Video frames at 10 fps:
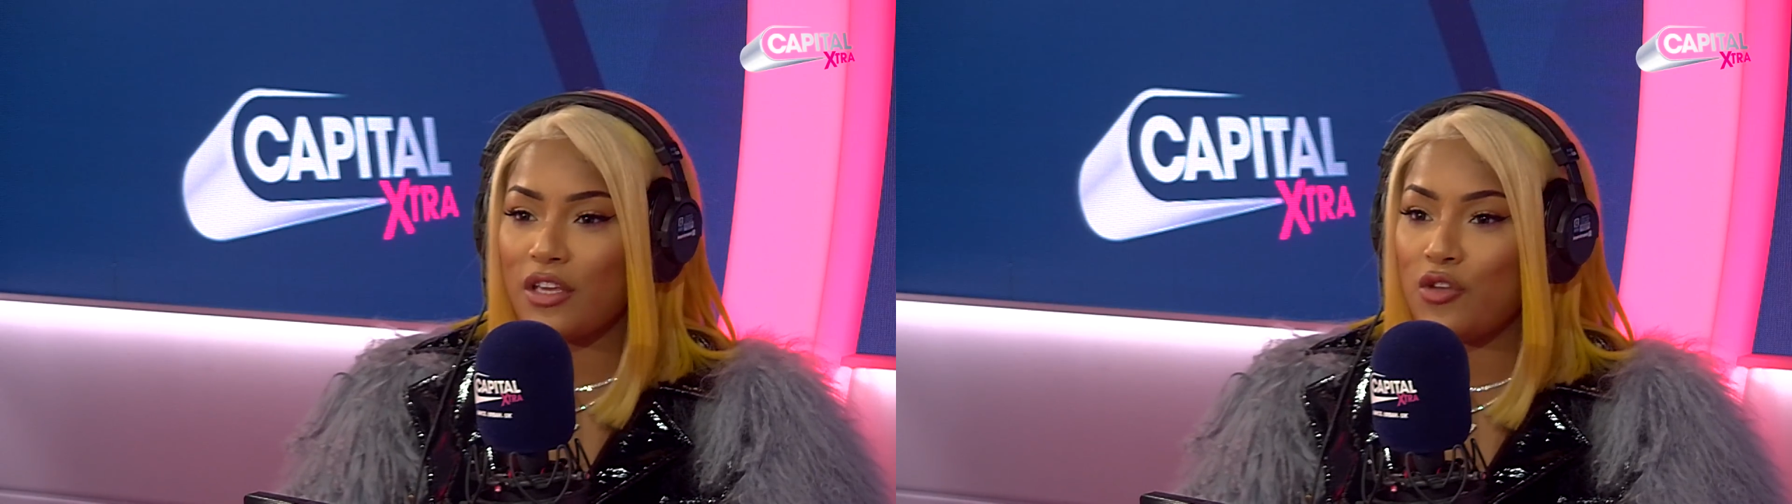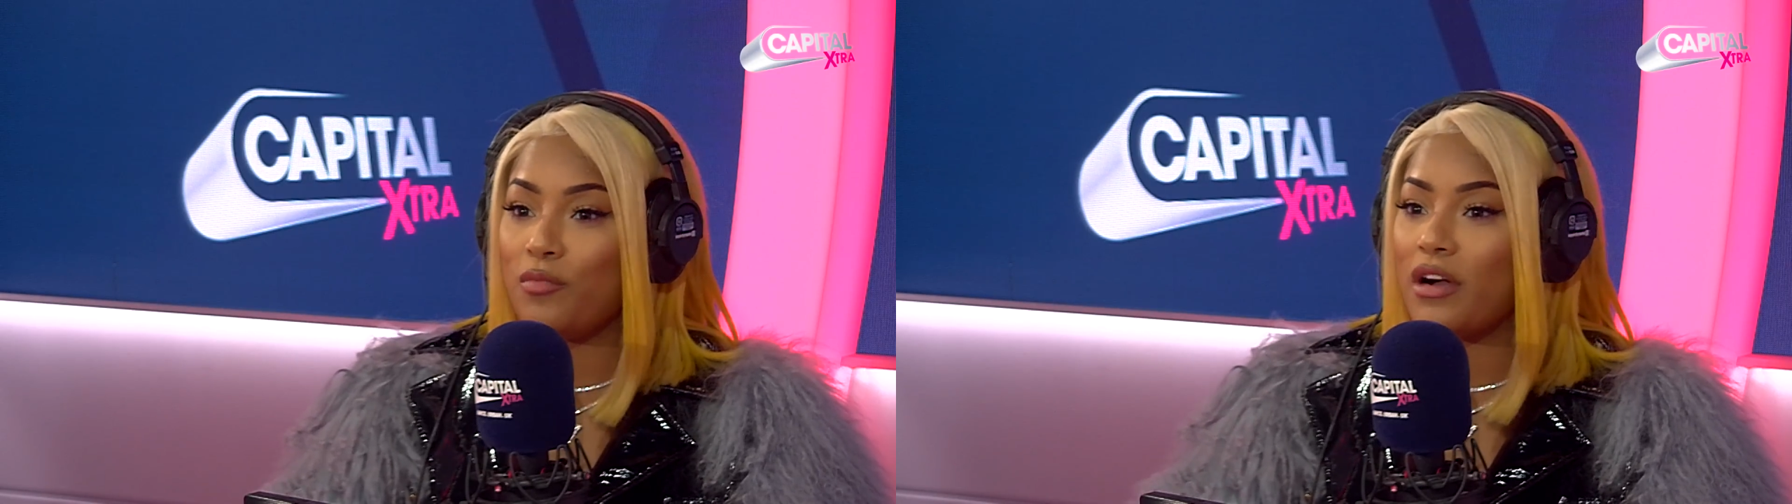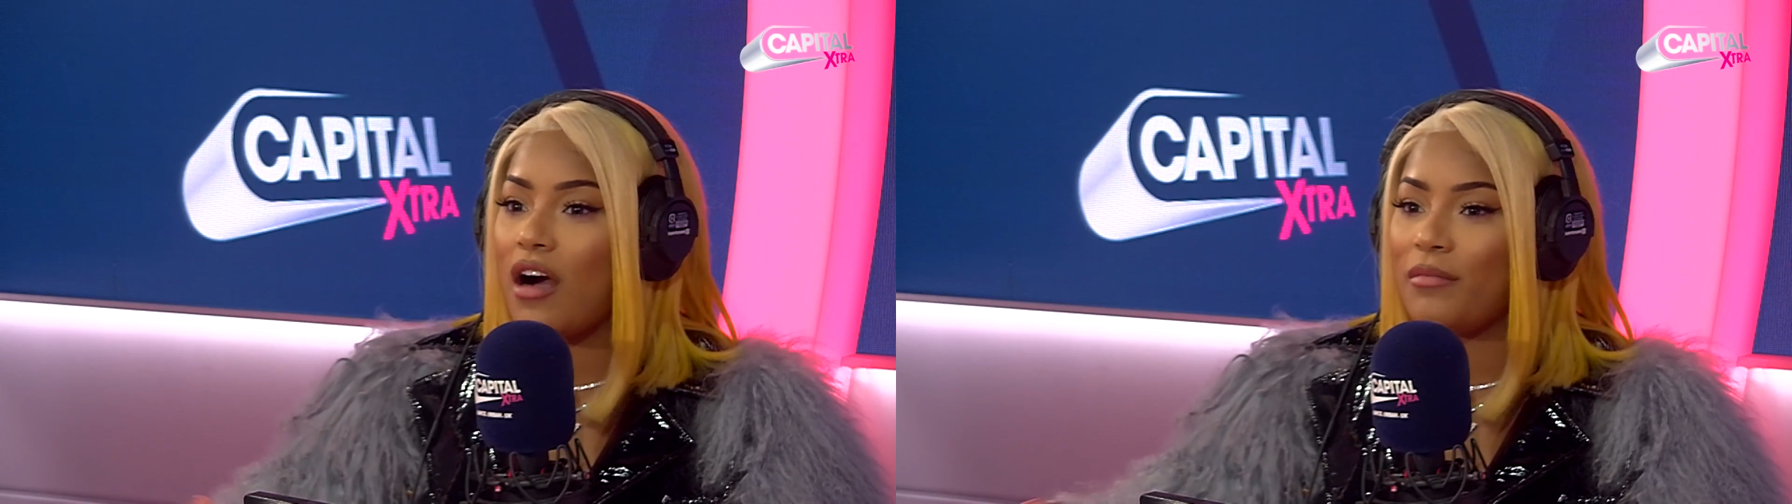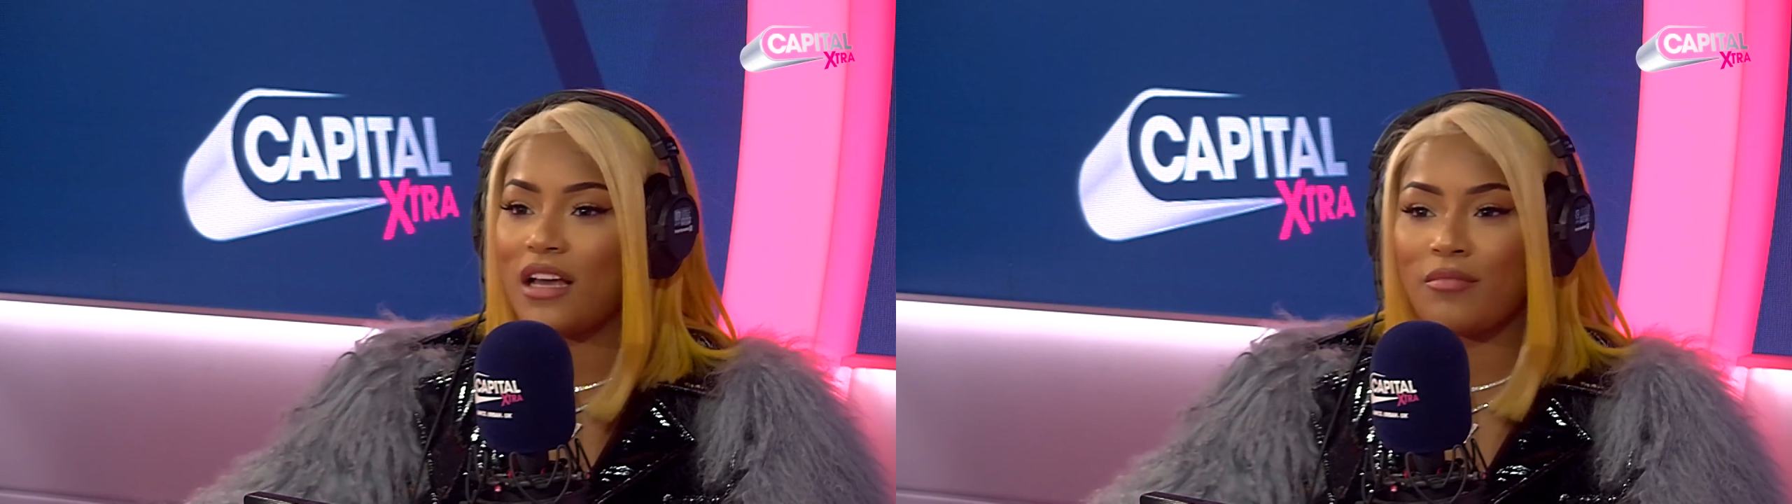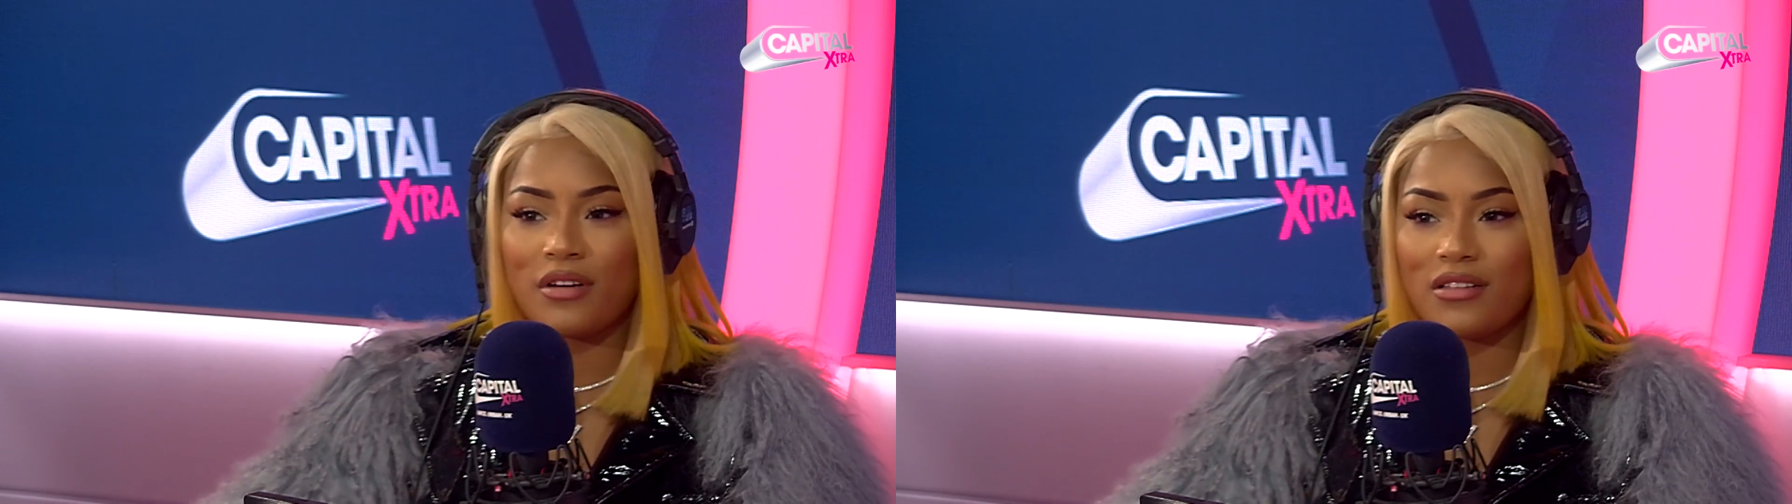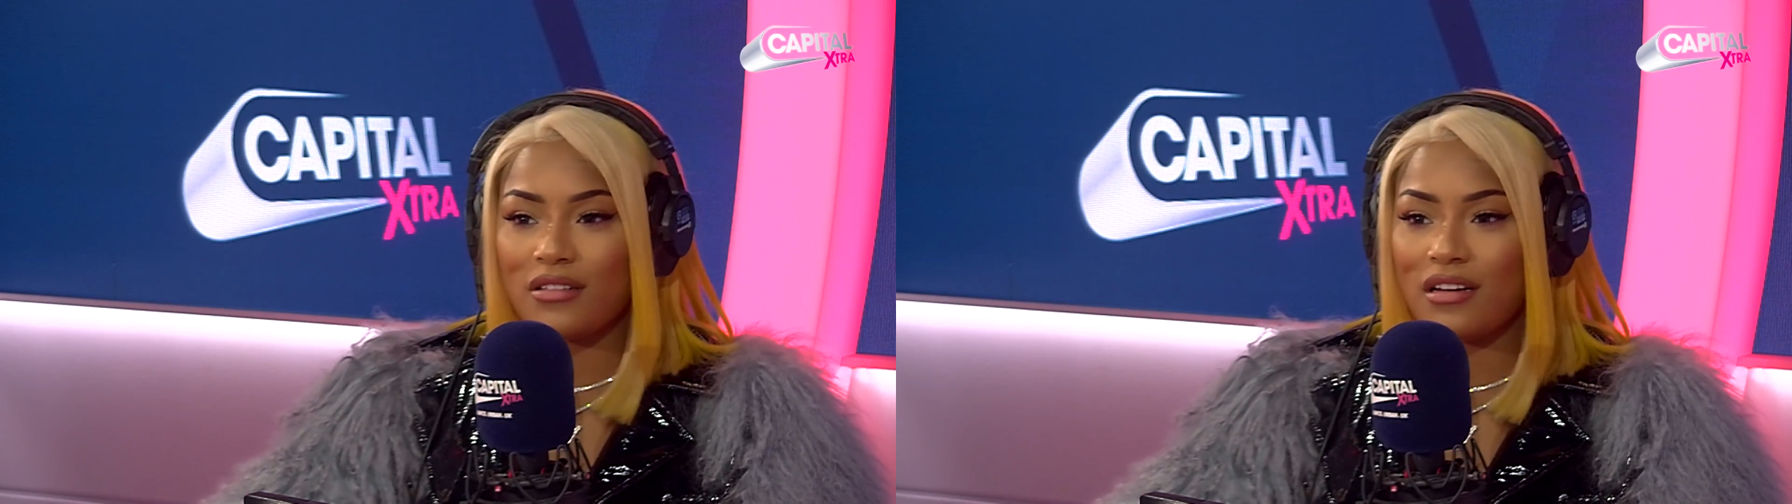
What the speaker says: and you become that person,